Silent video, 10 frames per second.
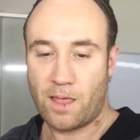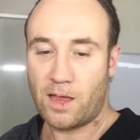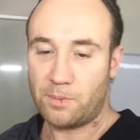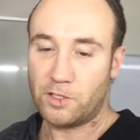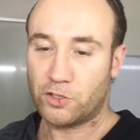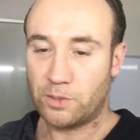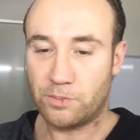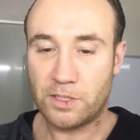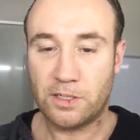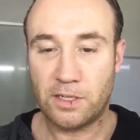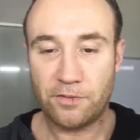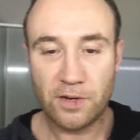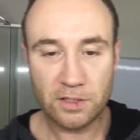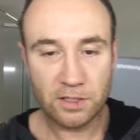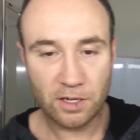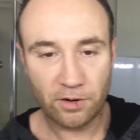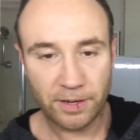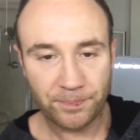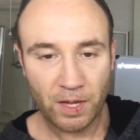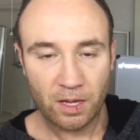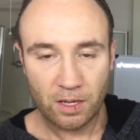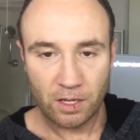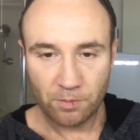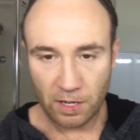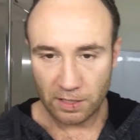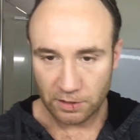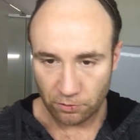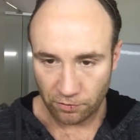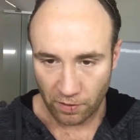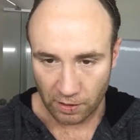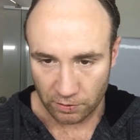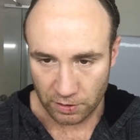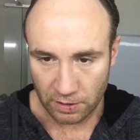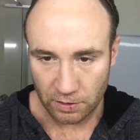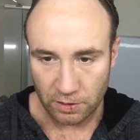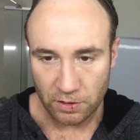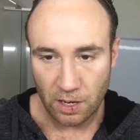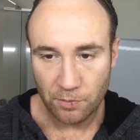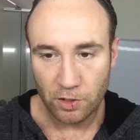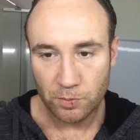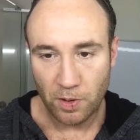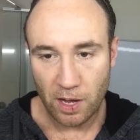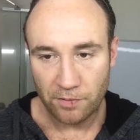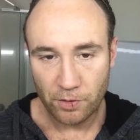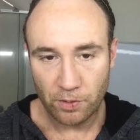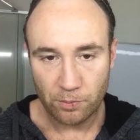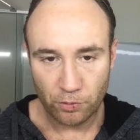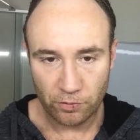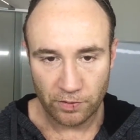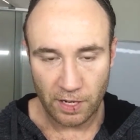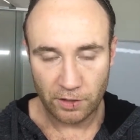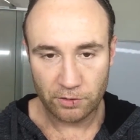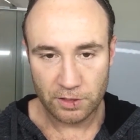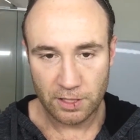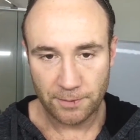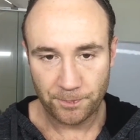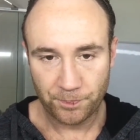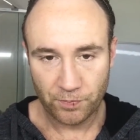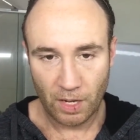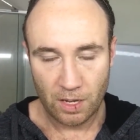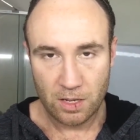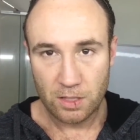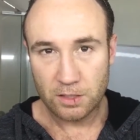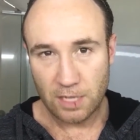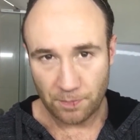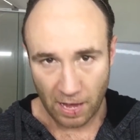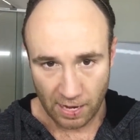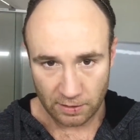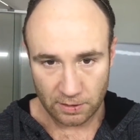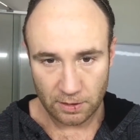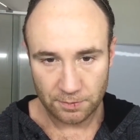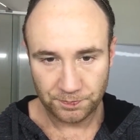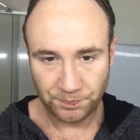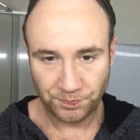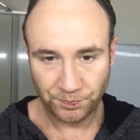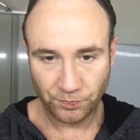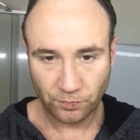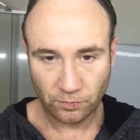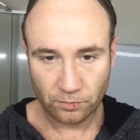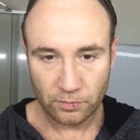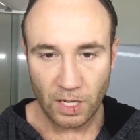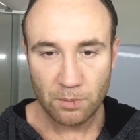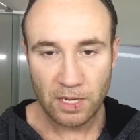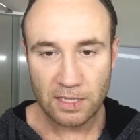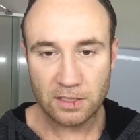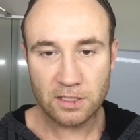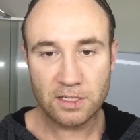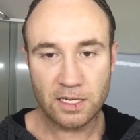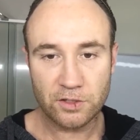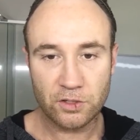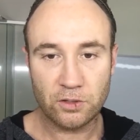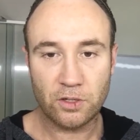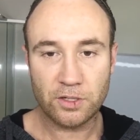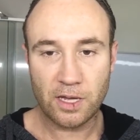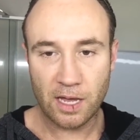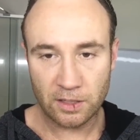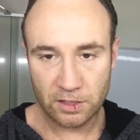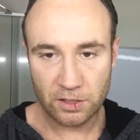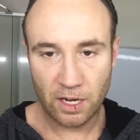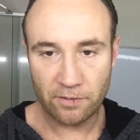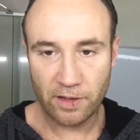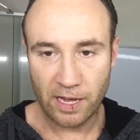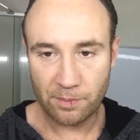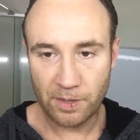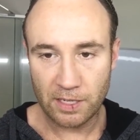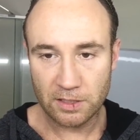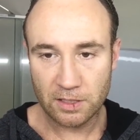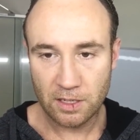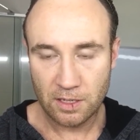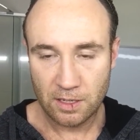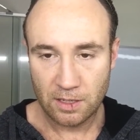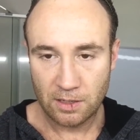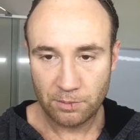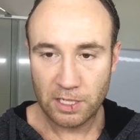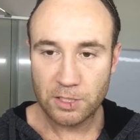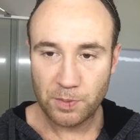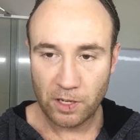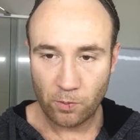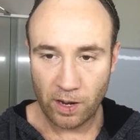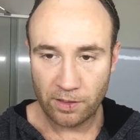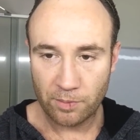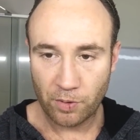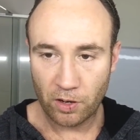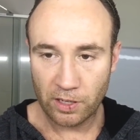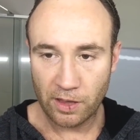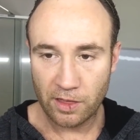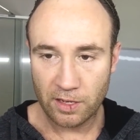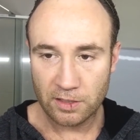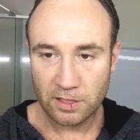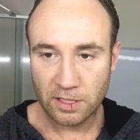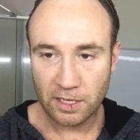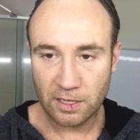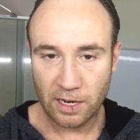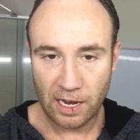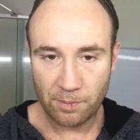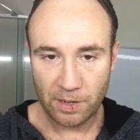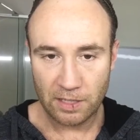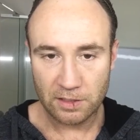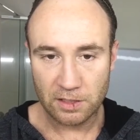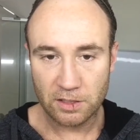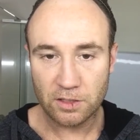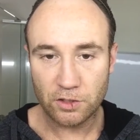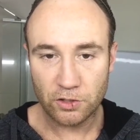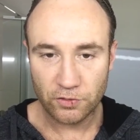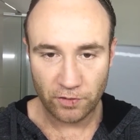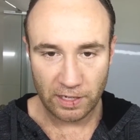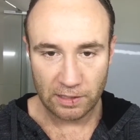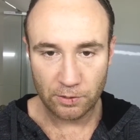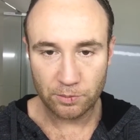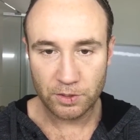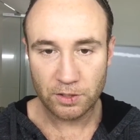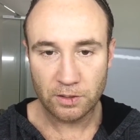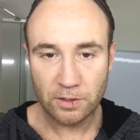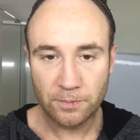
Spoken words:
and can be trimmed if necessary. You might need to refine your stencil as time goes by if you want improved accuracy. Step 8, place the stencil onto the underside of the hairpiece. Please be aware that poly thin skin hairpieces use V-loops